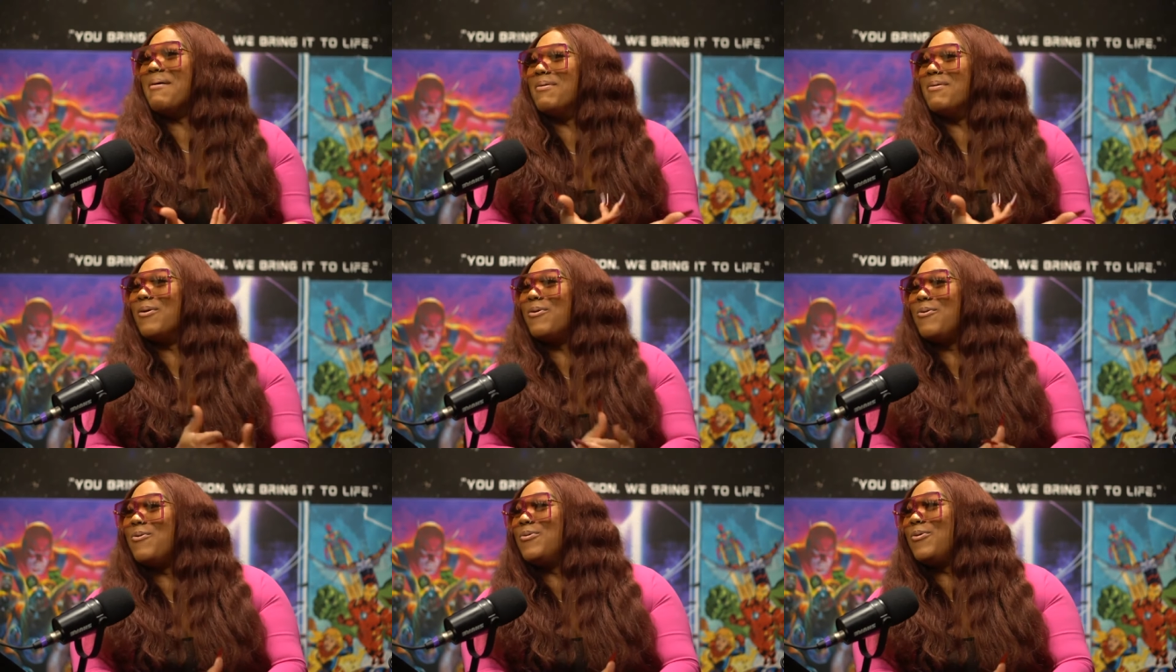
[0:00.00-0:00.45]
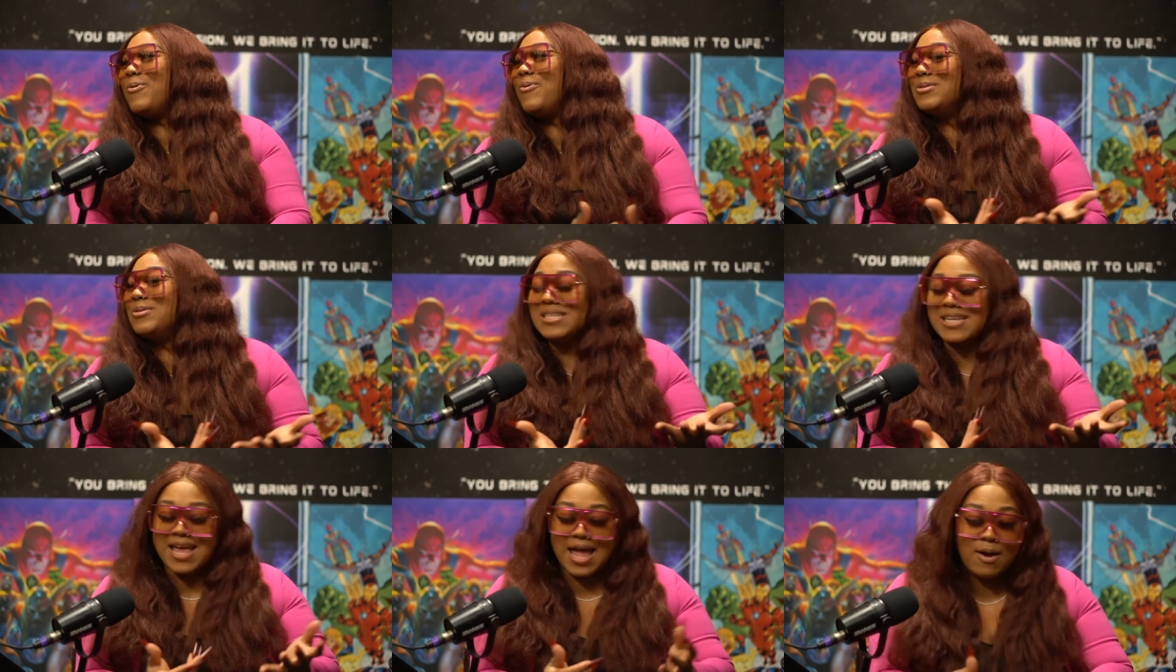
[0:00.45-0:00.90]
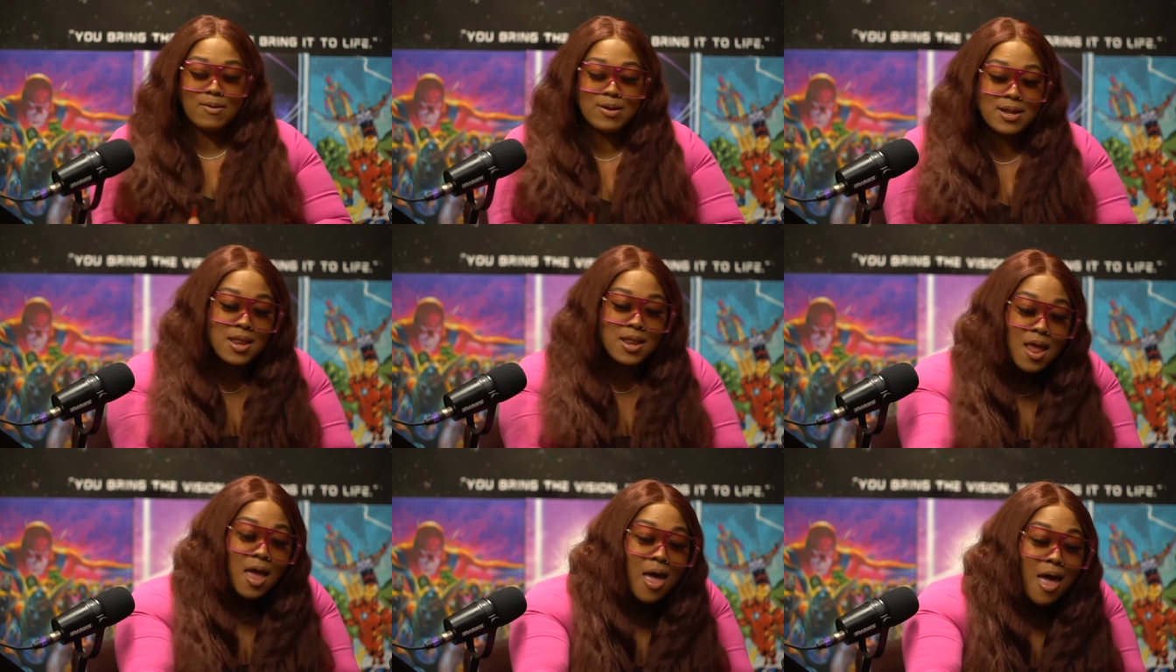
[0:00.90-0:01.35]
but who's
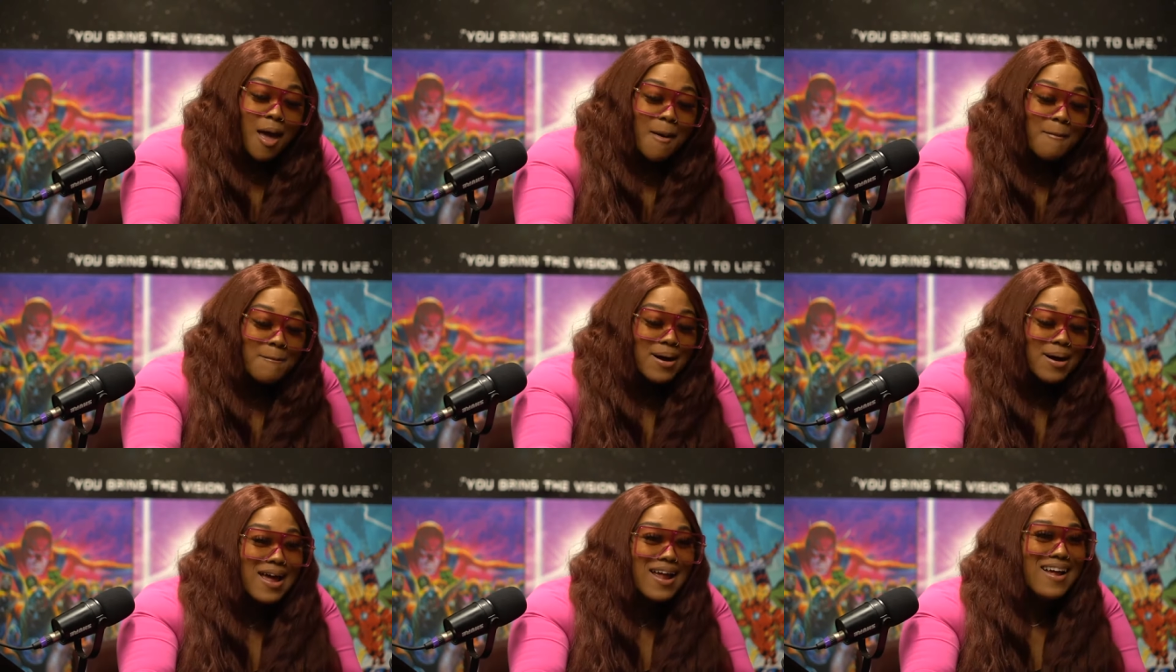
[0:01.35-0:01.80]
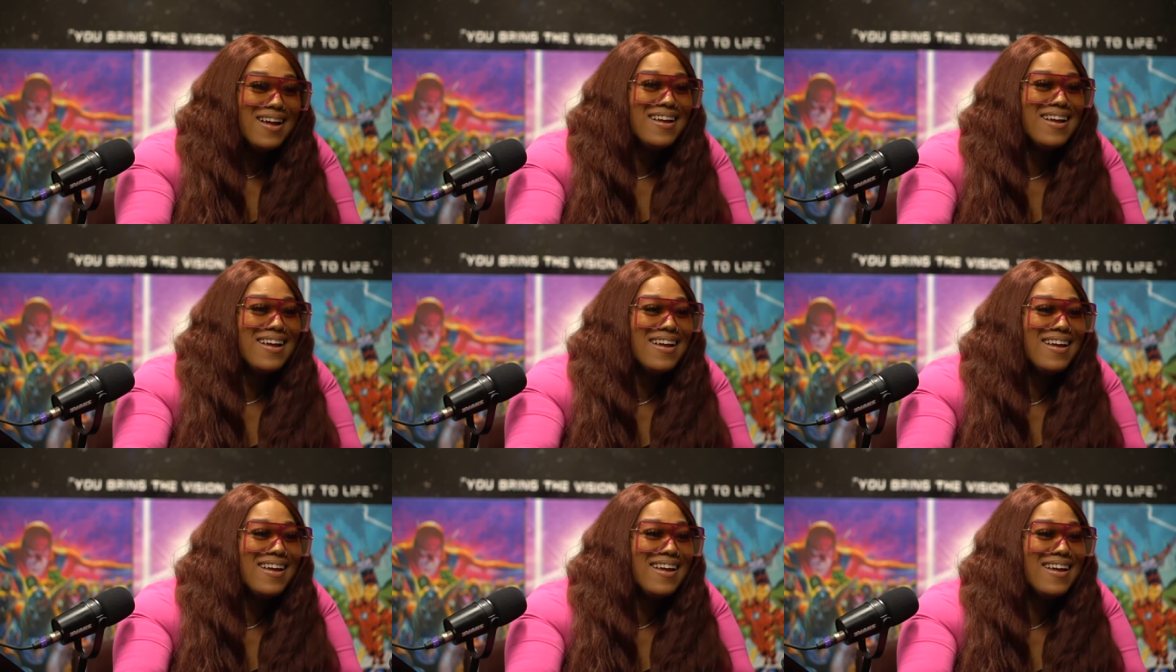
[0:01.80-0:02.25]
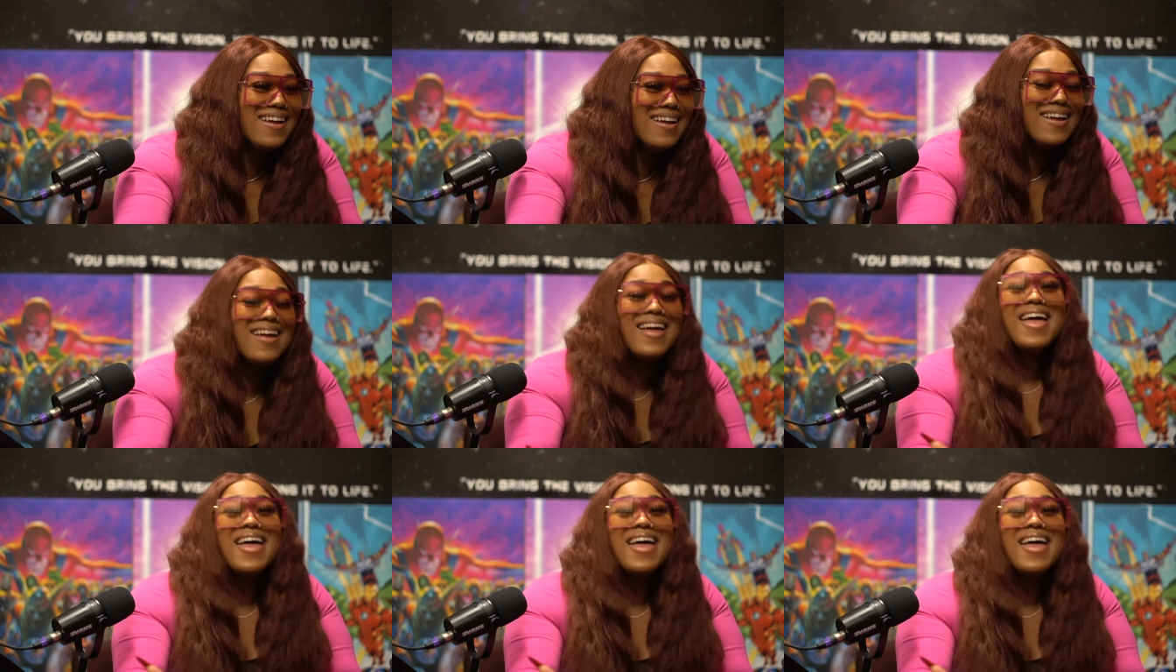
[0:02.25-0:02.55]
counting? Yeah, but